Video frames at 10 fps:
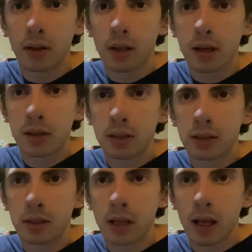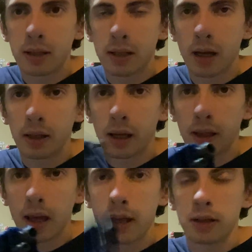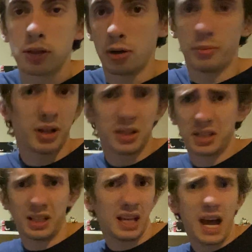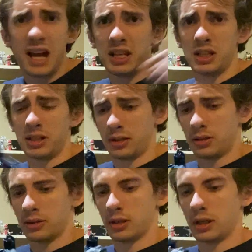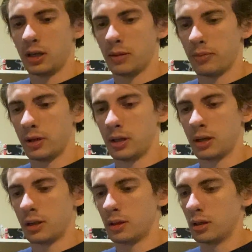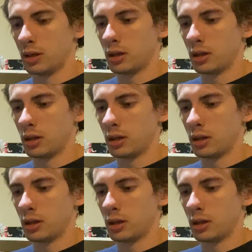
it just stands out like that. So personally, I just keep it in.